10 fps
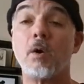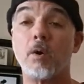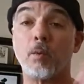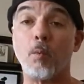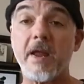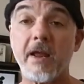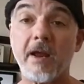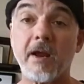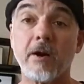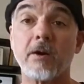or
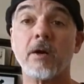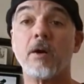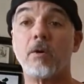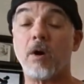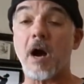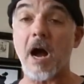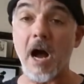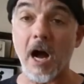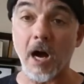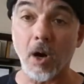where or
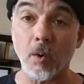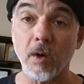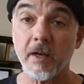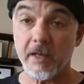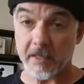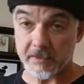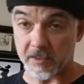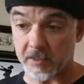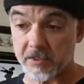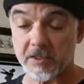how, as
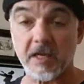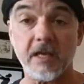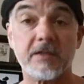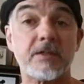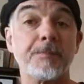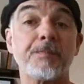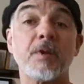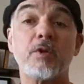in this case,